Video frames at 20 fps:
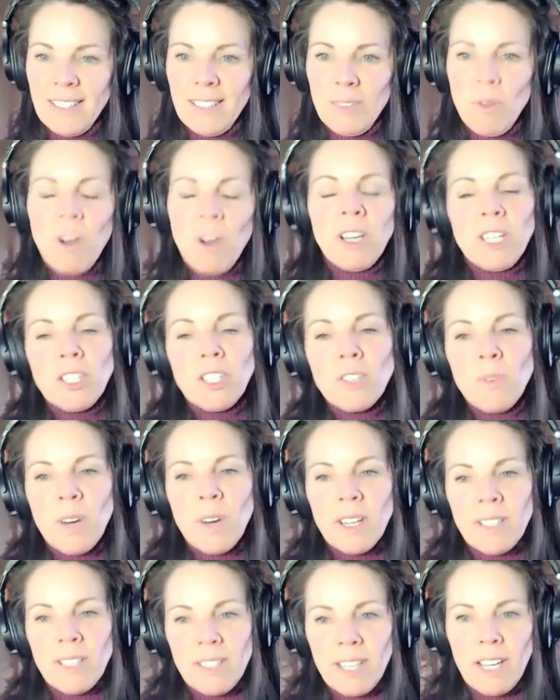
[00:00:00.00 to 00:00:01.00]
Well, you do want
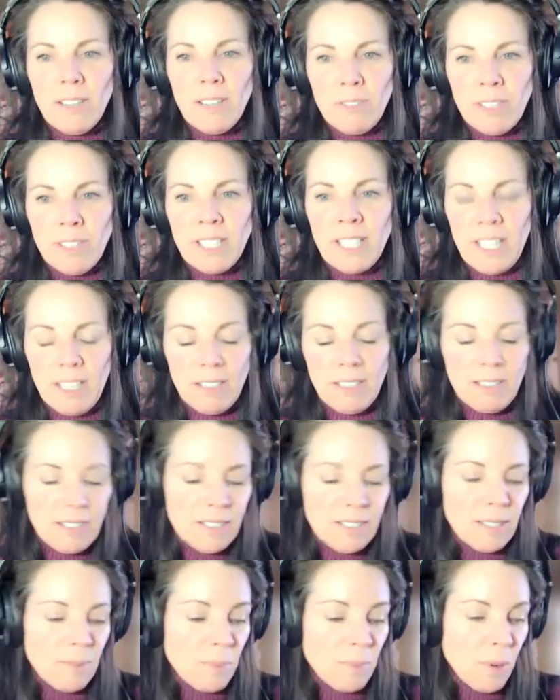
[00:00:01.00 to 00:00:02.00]
to sell retail at
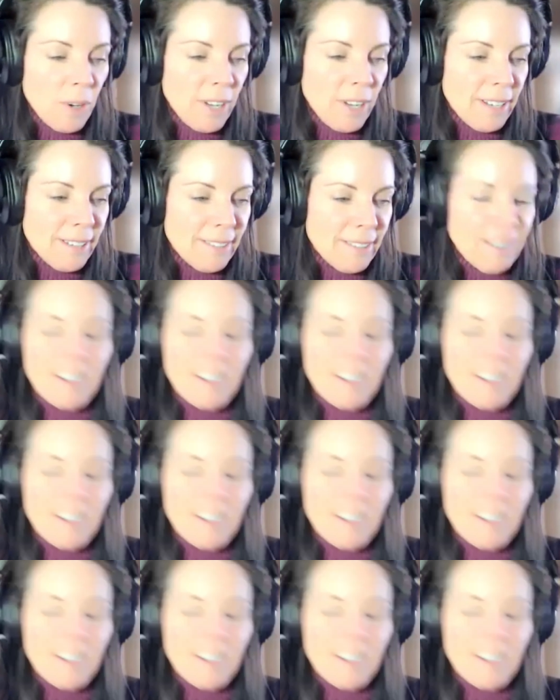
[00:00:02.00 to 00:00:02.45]
some point.